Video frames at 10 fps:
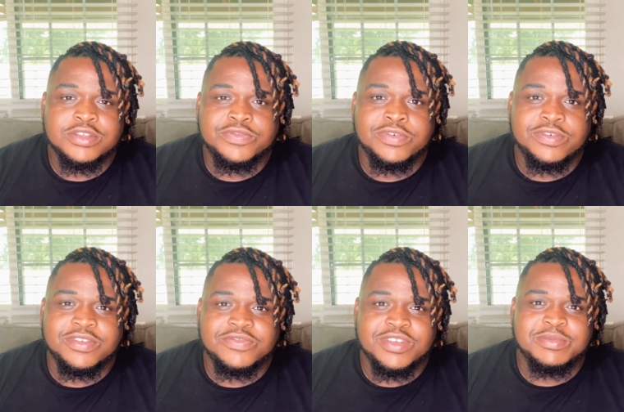for
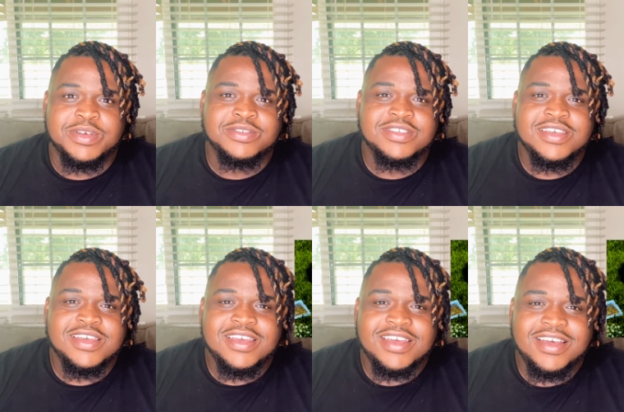the females.
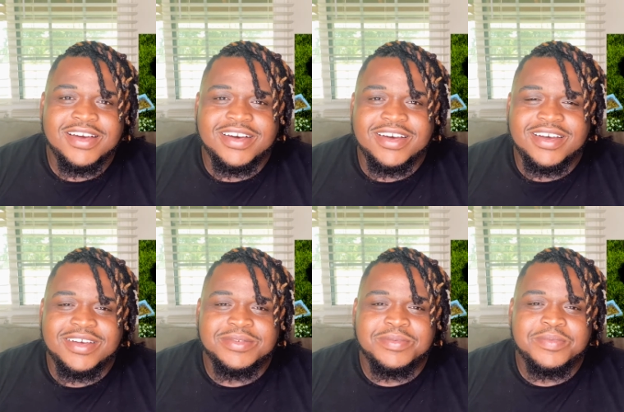
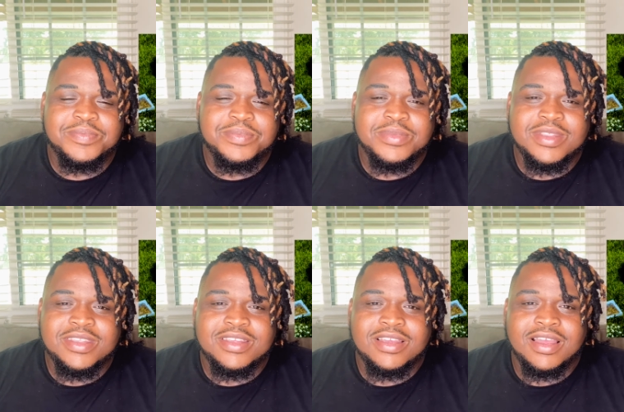Um,
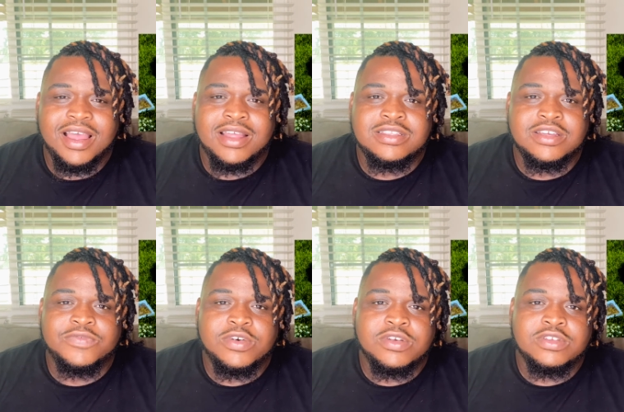I took
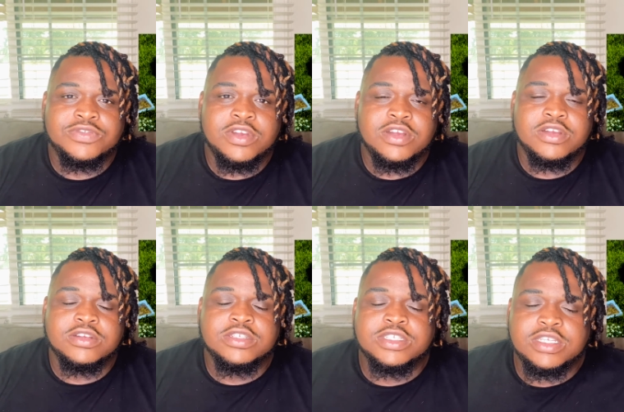photos for
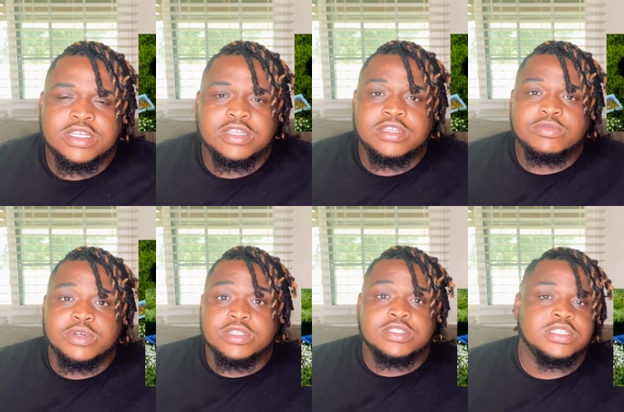her. She
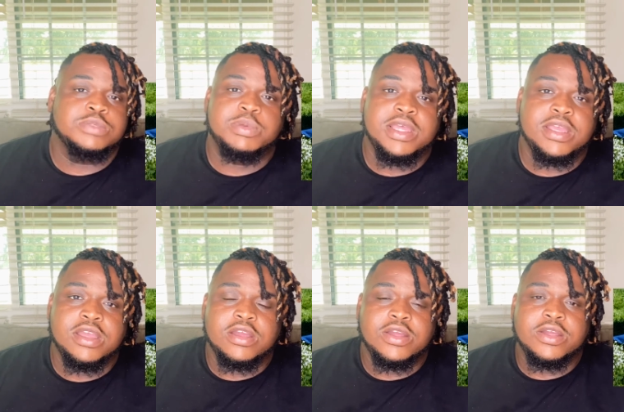was displaying
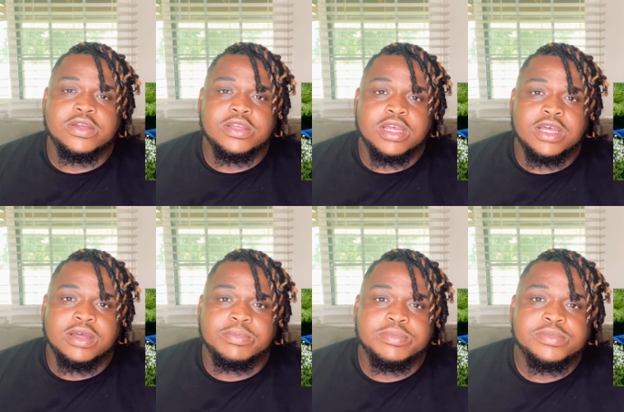her
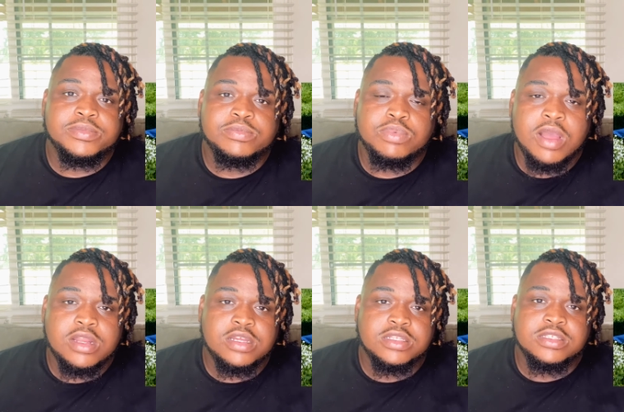um,
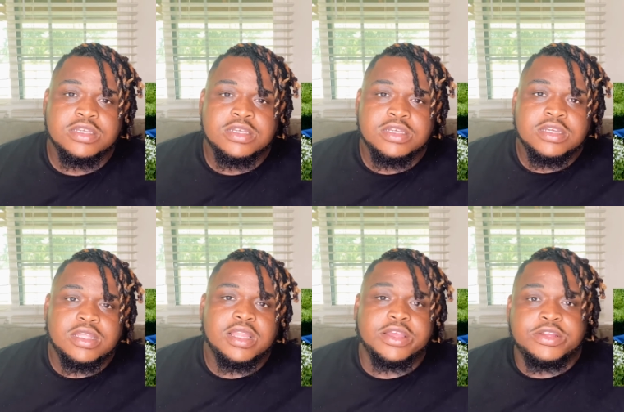products,
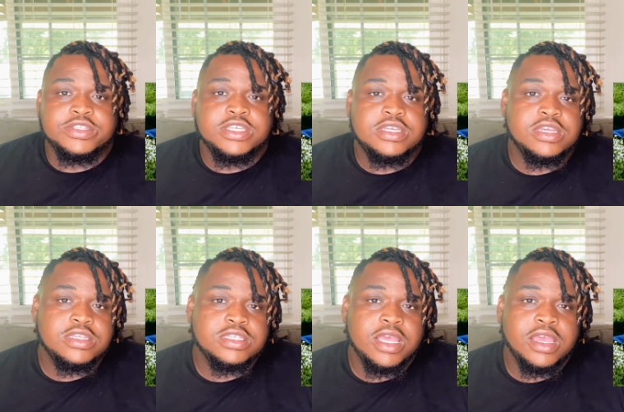like her
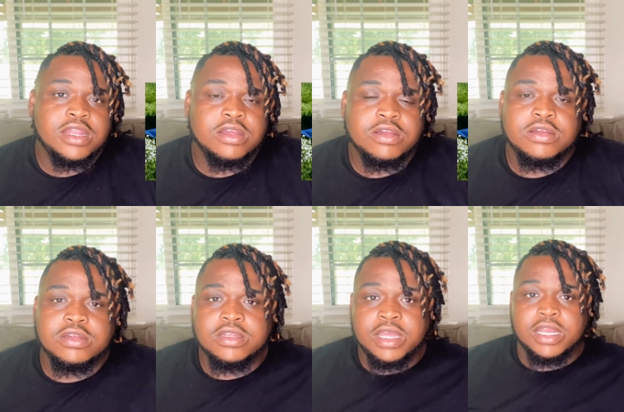teas and
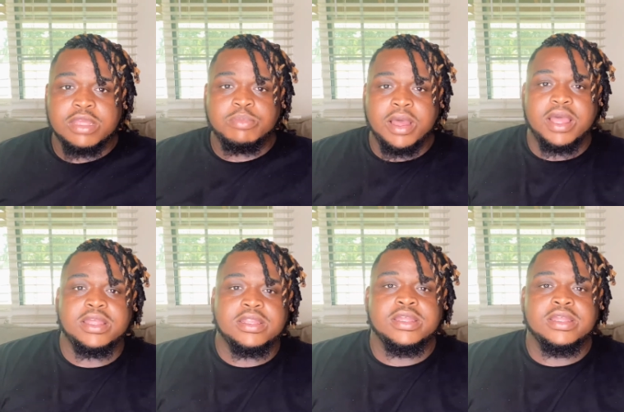her yoni pot.